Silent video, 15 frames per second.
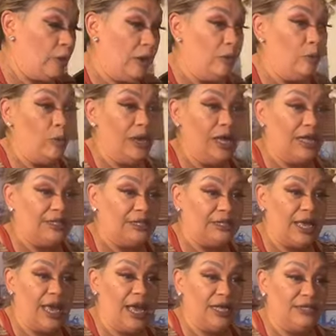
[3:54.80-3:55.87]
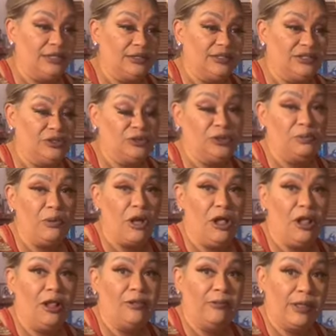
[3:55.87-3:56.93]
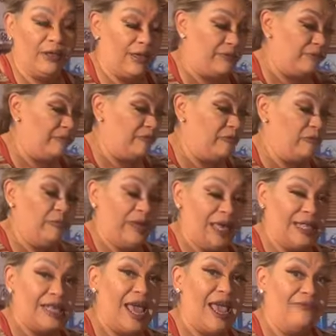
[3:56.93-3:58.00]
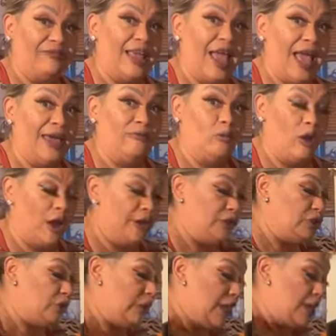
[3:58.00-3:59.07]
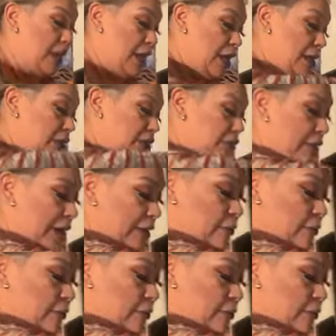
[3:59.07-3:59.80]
one was too small because I have to add water to it. So I